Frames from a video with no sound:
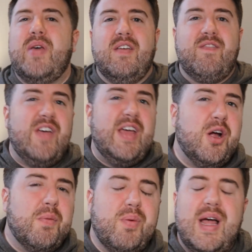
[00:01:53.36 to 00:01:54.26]
and then
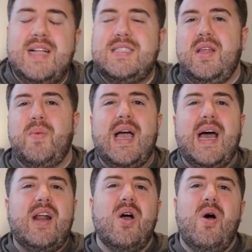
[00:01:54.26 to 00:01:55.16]
fingerprints. And then we got
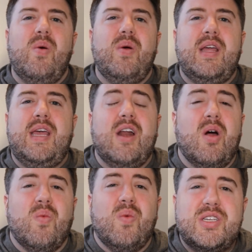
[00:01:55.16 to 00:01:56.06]
to go get
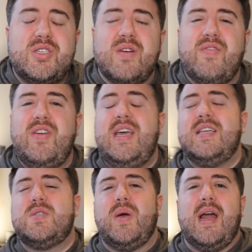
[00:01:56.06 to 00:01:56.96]
our realtor fees. We got